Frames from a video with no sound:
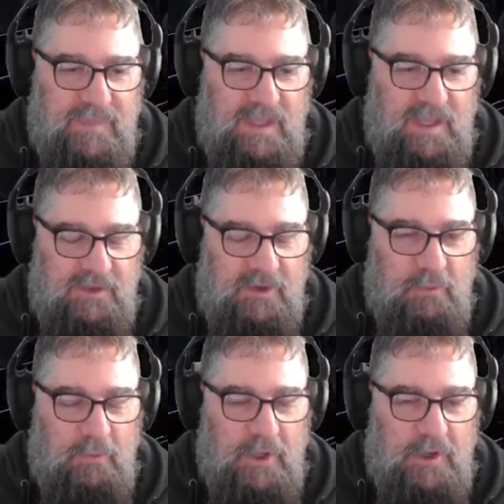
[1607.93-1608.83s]
And you know
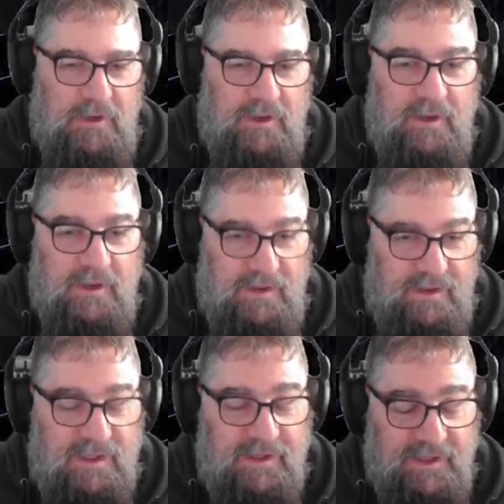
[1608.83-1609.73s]
what?
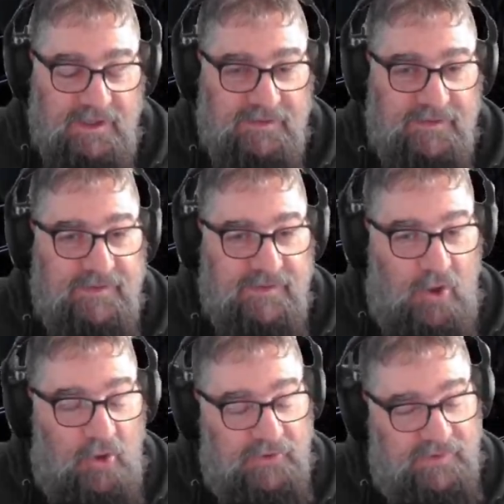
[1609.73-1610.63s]
It is
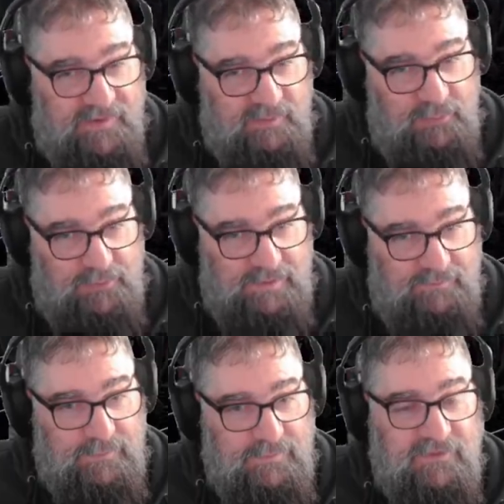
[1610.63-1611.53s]
on a simple
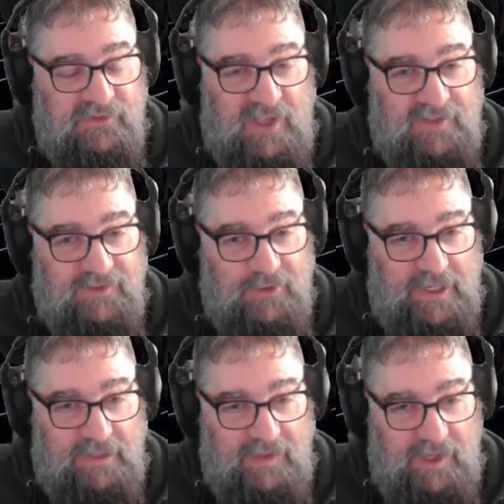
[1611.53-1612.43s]
level, just
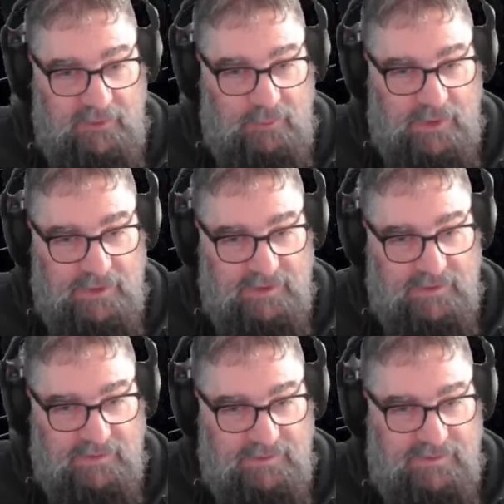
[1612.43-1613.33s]
like the other one.
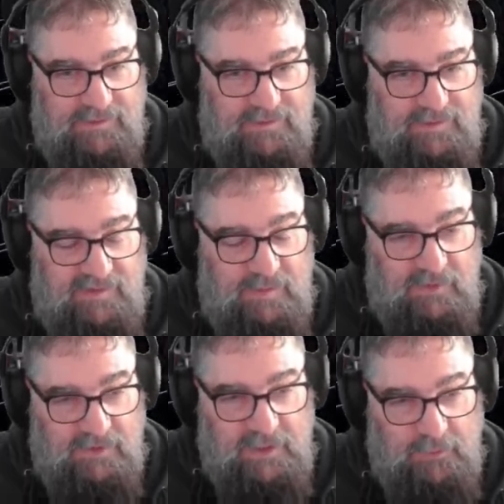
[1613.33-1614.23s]
Except
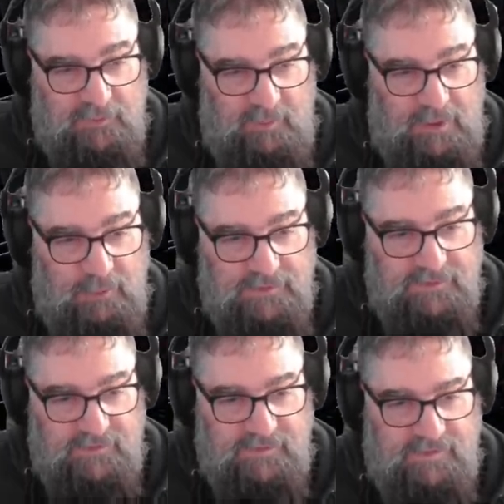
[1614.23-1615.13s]
the needle's backwards.